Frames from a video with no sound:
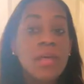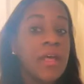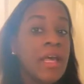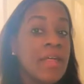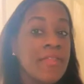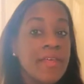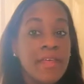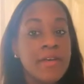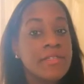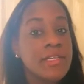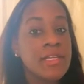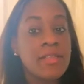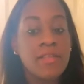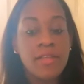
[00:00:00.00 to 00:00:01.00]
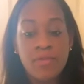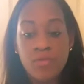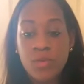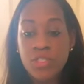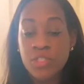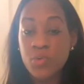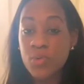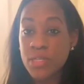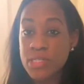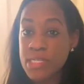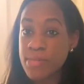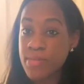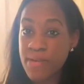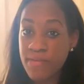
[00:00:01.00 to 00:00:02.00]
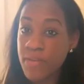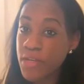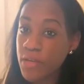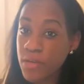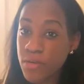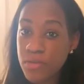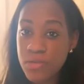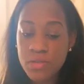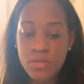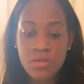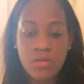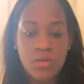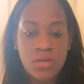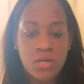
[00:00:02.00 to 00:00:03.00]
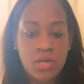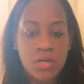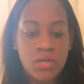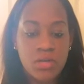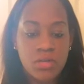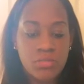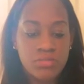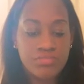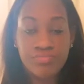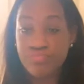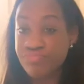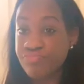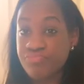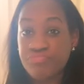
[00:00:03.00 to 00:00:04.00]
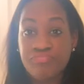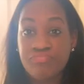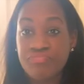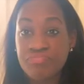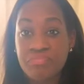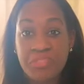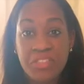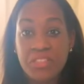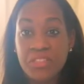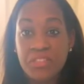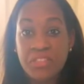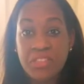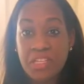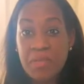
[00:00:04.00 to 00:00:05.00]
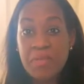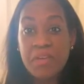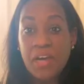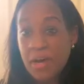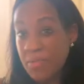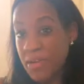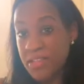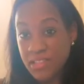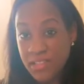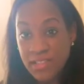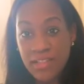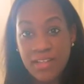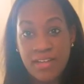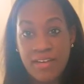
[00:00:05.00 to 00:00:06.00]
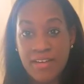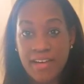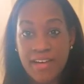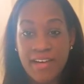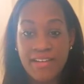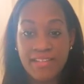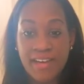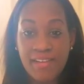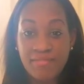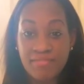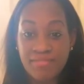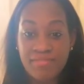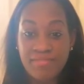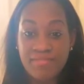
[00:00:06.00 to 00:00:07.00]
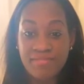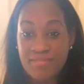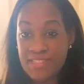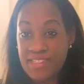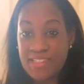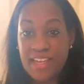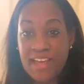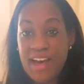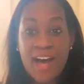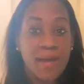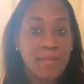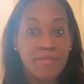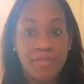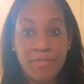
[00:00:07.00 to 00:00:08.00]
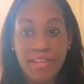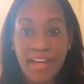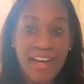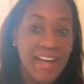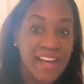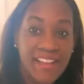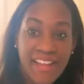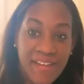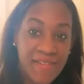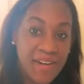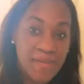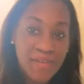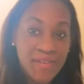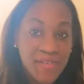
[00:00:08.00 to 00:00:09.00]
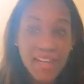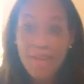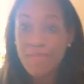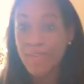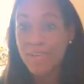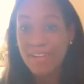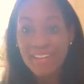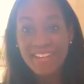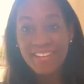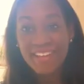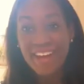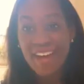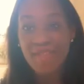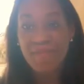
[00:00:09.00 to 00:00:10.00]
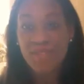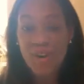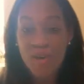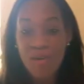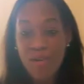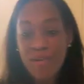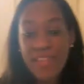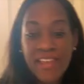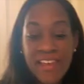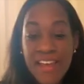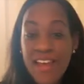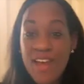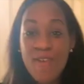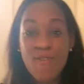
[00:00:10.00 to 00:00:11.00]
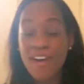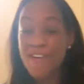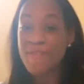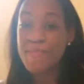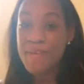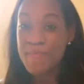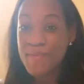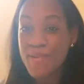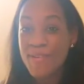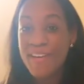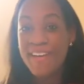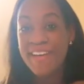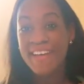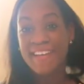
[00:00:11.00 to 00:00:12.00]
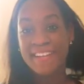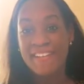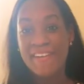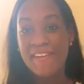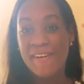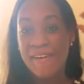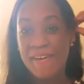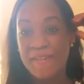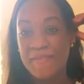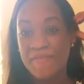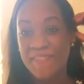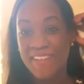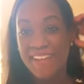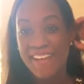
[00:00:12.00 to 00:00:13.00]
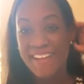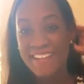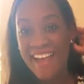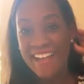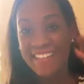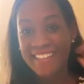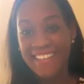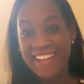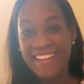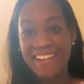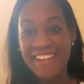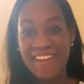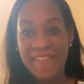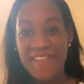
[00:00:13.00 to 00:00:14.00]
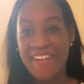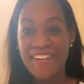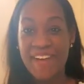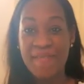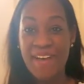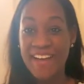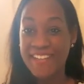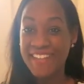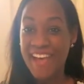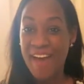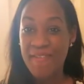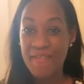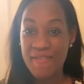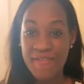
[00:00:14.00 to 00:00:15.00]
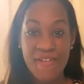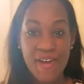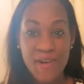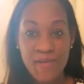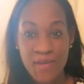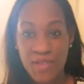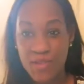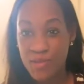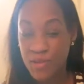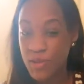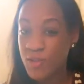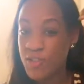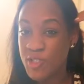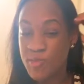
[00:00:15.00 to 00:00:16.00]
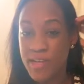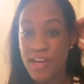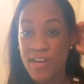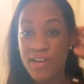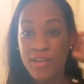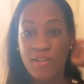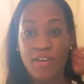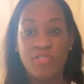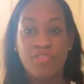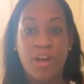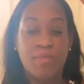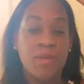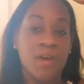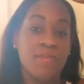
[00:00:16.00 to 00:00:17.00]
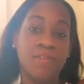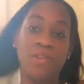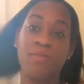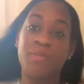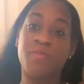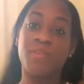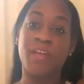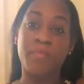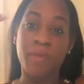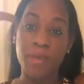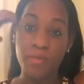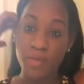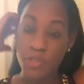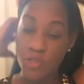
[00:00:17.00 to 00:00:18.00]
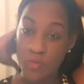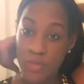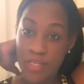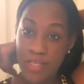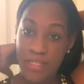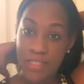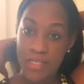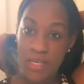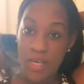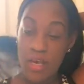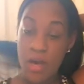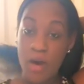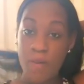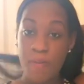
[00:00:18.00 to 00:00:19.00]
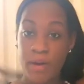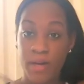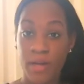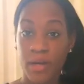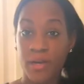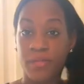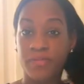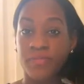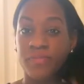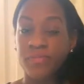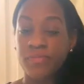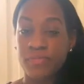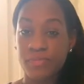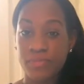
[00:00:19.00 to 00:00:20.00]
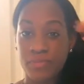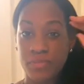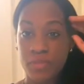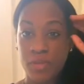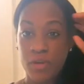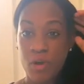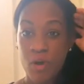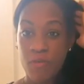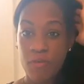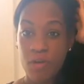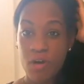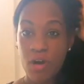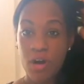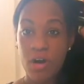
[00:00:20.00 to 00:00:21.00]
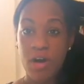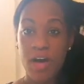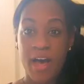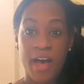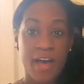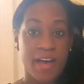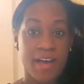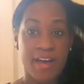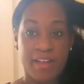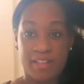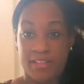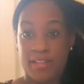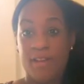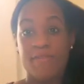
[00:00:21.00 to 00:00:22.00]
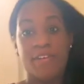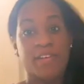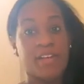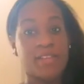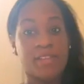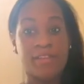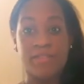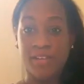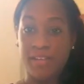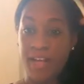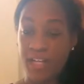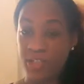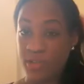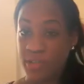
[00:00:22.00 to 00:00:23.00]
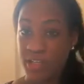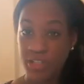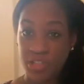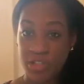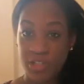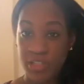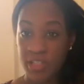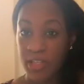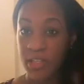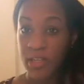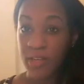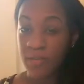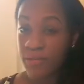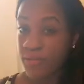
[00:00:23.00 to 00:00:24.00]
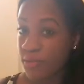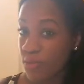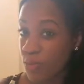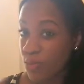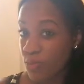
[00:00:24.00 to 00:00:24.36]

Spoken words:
Anything else, anything that you want to see in my videos, or just hit me up, basically, okay? Because this is like a hobby for me. I kind of like what I'm doing. I'm learning. I'm going with it, working with people. So it's actually getting a lot better. I'm actually having fun with doing YouTube now. I know I dropped off a little bit for like maybe 2 weeks. But overall, I love it. I love the natural hair journey. I love